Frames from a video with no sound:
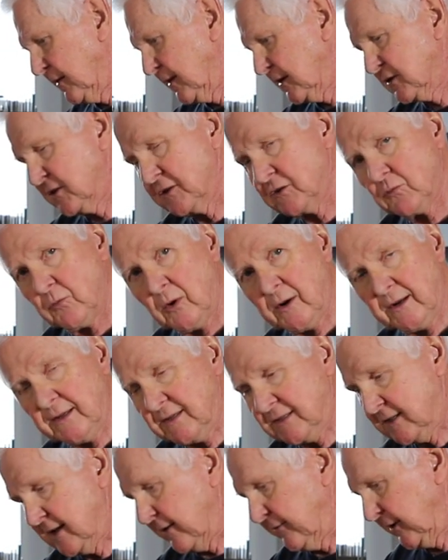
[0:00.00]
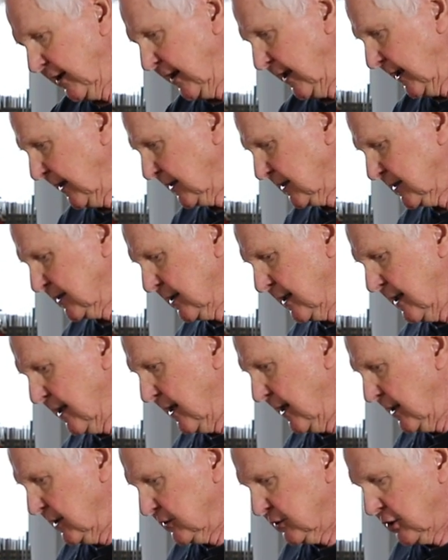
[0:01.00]
this is one and seven eighths.
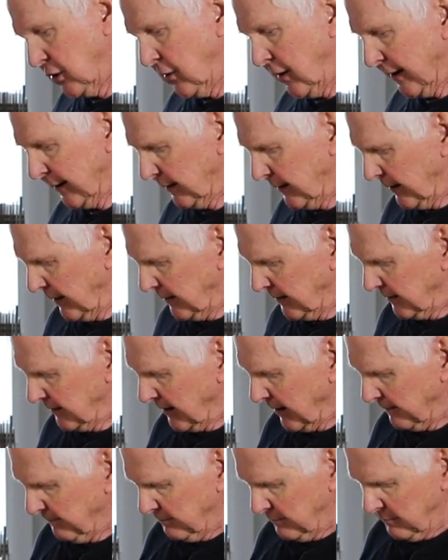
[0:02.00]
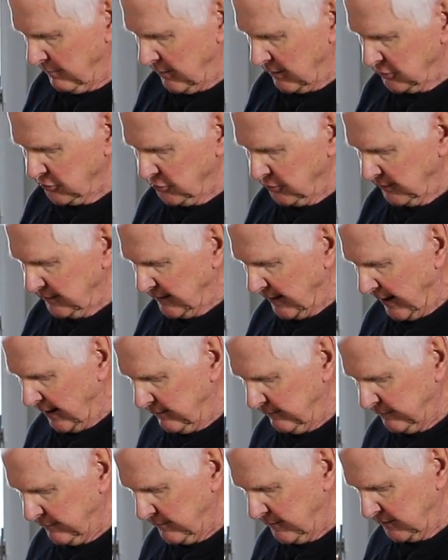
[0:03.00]
So I ended up measuring
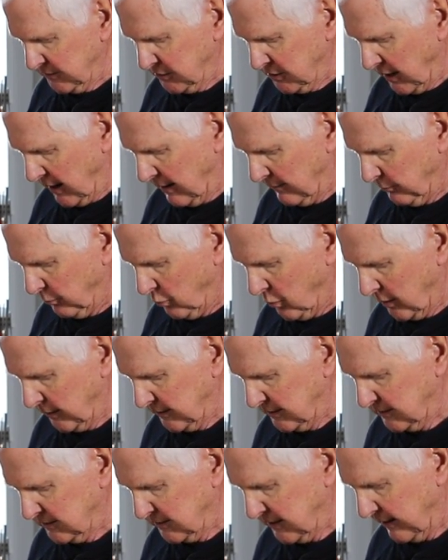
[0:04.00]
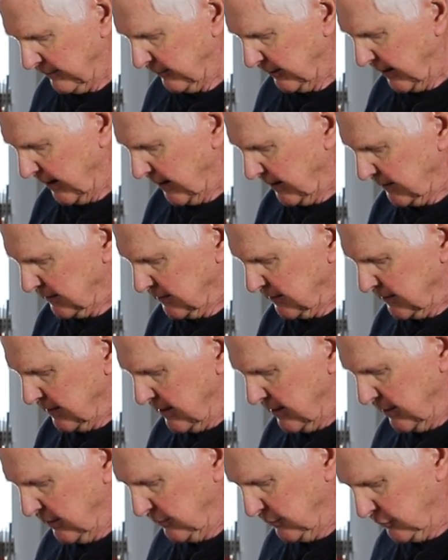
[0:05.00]
down from the top, one and seven eighths,
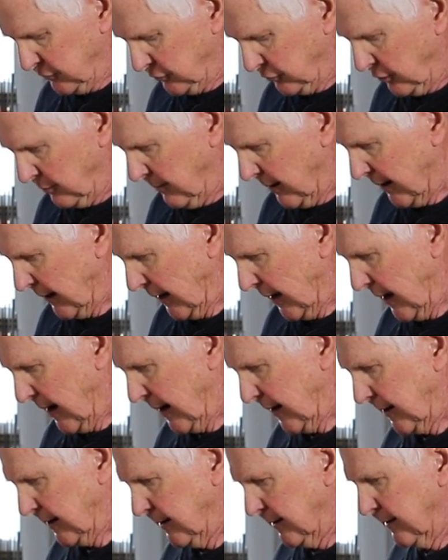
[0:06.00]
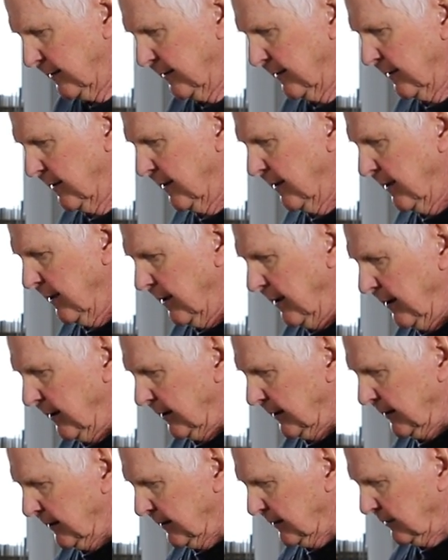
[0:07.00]
drew my line,
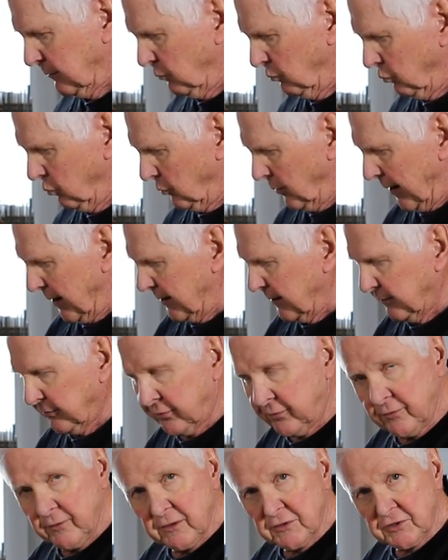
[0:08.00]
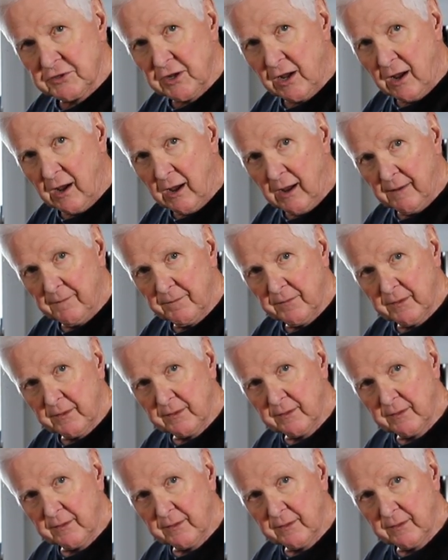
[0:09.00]
ran it through the saw,